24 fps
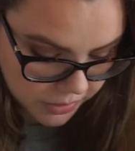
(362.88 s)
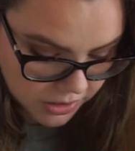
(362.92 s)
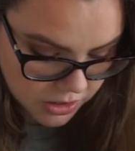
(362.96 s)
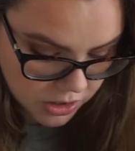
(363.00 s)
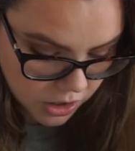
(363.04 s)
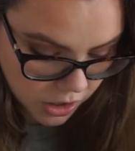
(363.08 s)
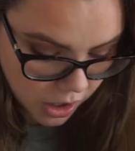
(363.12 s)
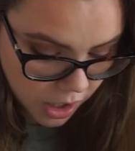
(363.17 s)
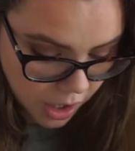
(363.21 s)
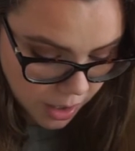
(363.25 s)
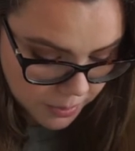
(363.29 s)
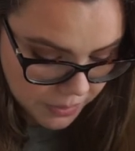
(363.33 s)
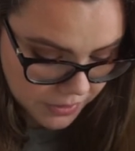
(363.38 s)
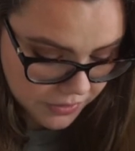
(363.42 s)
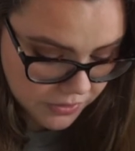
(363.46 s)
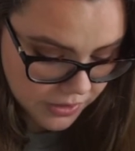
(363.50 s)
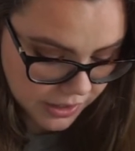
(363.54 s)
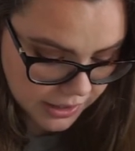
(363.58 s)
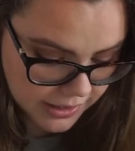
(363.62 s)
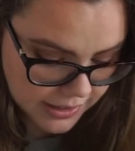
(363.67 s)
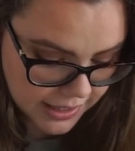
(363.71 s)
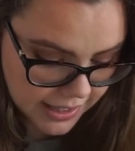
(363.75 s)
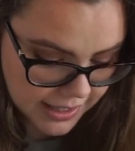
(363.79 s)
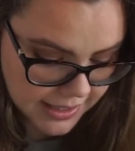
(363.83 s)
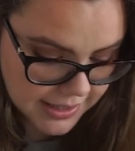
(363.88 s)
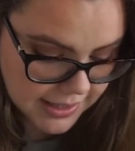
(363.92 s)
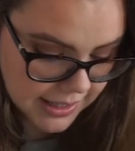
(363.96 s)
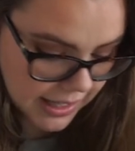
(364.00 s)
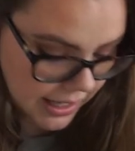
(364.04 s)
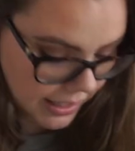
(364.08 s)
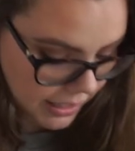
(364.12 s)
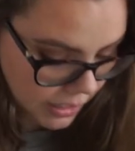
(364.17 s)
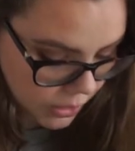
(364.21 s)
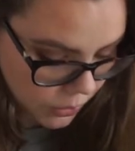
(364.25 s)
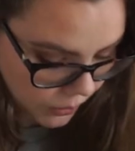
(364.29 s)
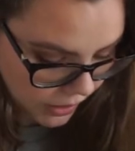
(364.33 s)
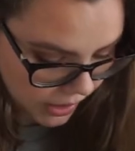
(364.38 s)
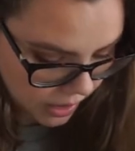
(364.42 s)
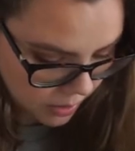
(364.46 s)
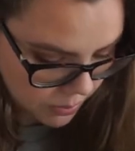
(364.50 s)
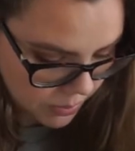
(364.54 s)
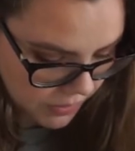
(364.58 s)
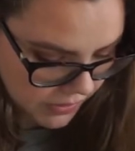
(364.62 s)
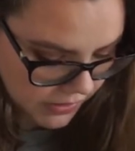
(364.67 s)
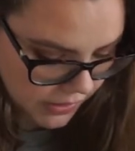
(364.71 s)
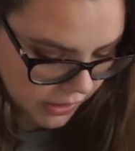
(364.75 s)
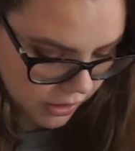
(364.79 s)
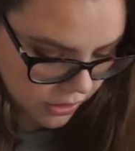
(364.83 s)
at top of the class anyway,
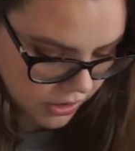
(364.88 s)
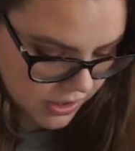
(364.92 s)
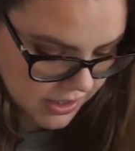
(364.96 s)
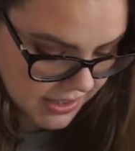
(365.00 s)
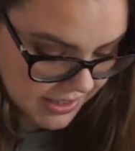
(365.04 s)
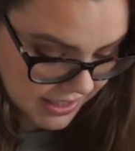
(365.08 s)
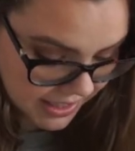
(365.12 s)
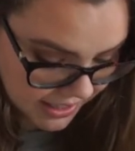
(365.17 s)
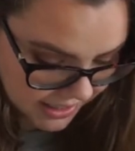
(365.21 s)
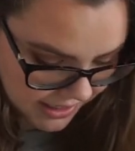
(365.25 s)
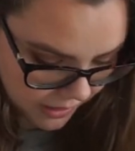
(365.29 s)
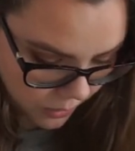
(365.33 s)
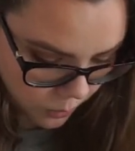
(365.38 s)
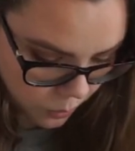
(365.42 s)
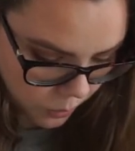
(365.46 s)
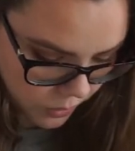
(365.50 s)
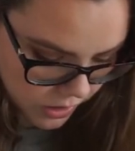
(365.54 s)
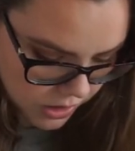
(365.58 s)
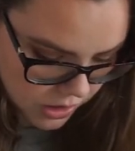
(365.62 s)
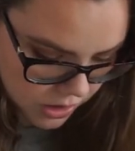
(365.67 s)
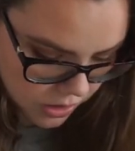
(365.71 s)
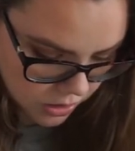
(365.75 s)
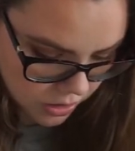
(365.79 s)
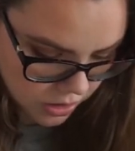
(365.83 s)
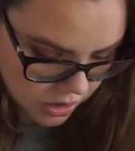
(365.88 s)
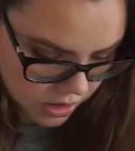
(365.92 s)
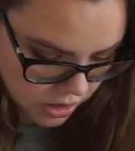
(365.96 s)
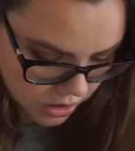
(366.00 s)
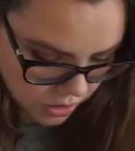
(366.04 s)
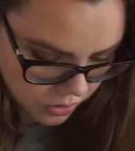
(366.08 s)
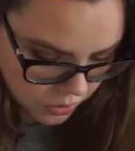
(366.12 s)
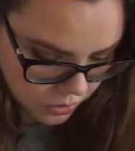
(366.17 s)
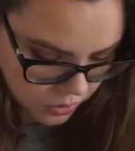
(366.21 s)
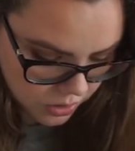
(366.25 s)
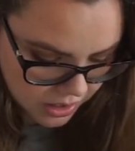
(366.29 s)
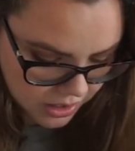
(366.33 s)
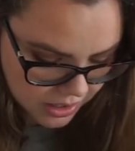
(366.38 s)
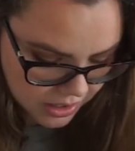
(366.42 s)
but they are second. What do you do?